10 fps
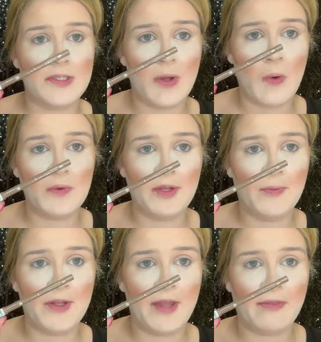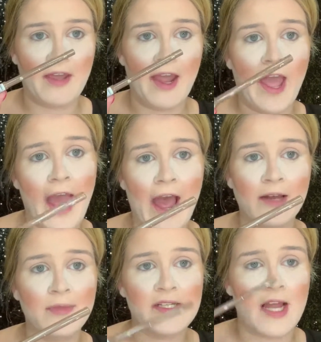the only one that they
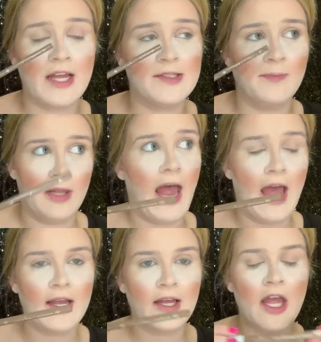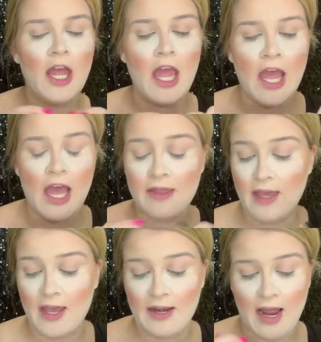had besides black. And
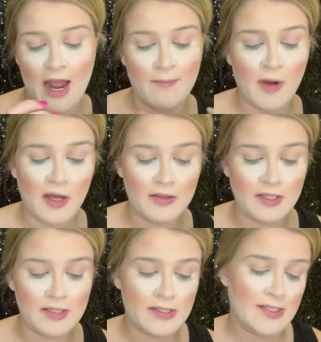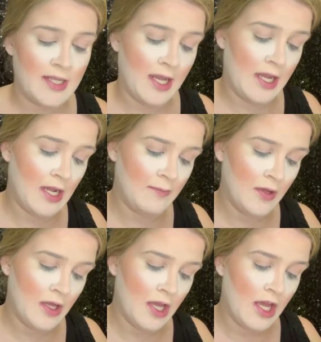then I bought the
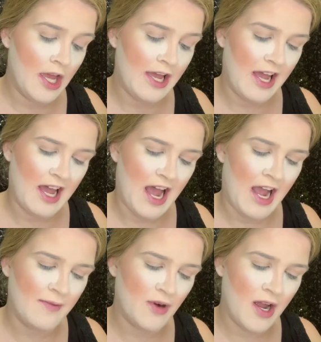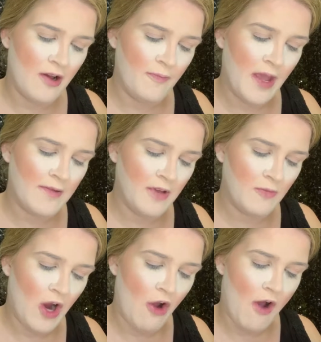same Make Me
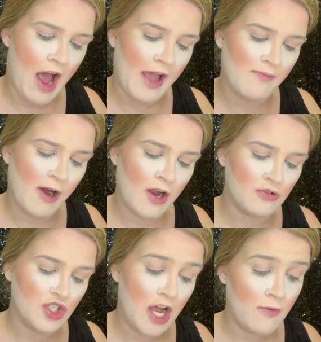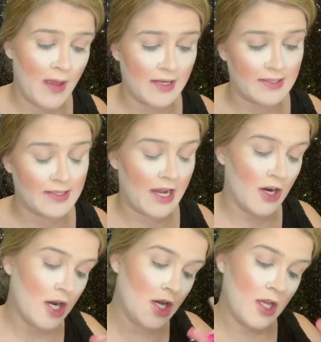Brow Eyebrow Gel
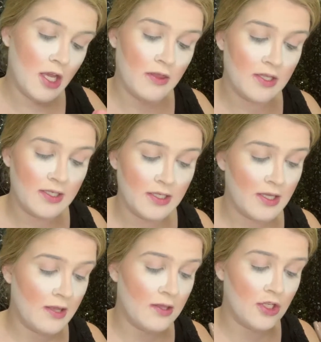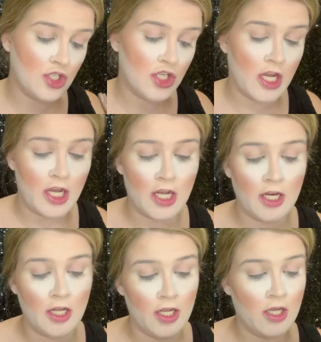Mascara, and this is in the shade,
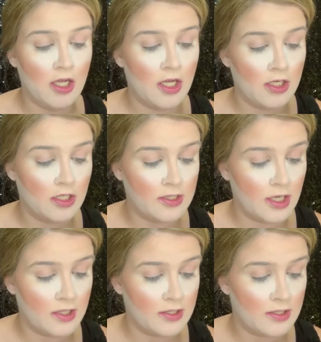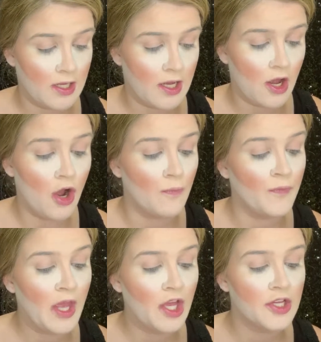it does not say, oh,
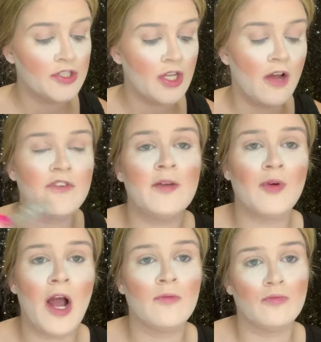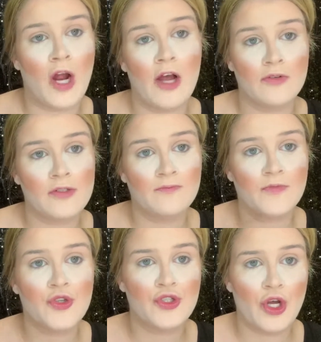Softy Brown Brows.
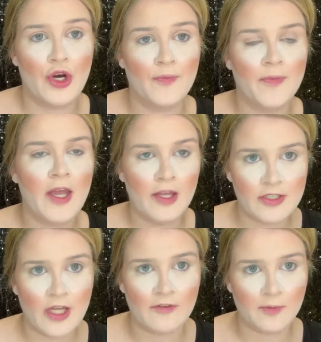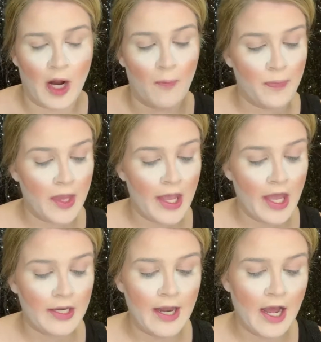So, soft brown.
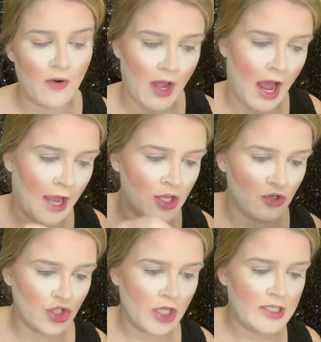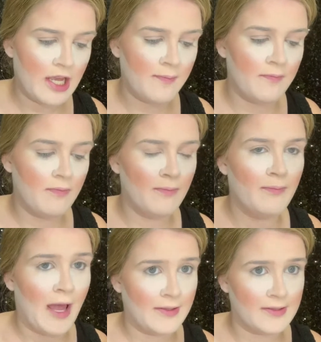Now, I usually take a
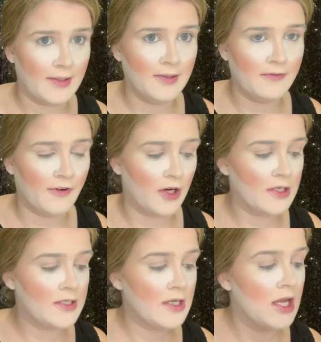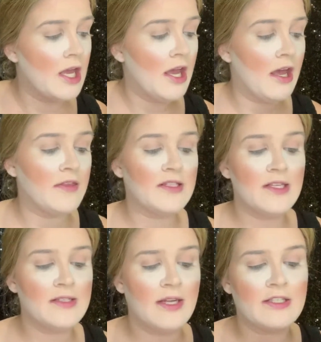pencil first, and this
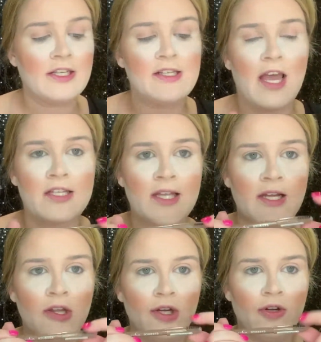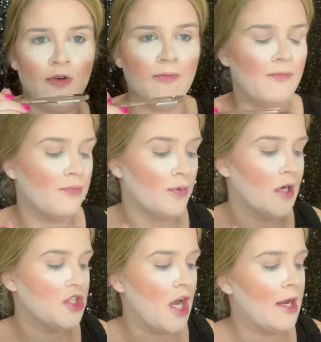is nice because it has like a little
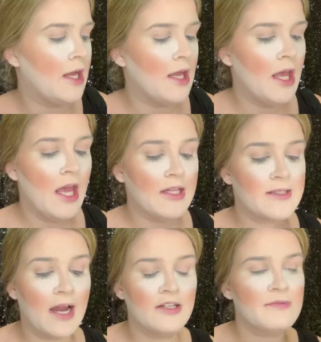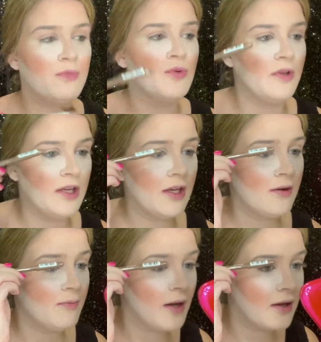brush on it. It's not a spoolie,
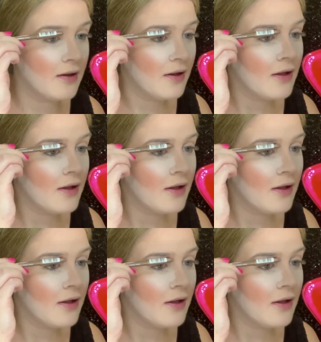but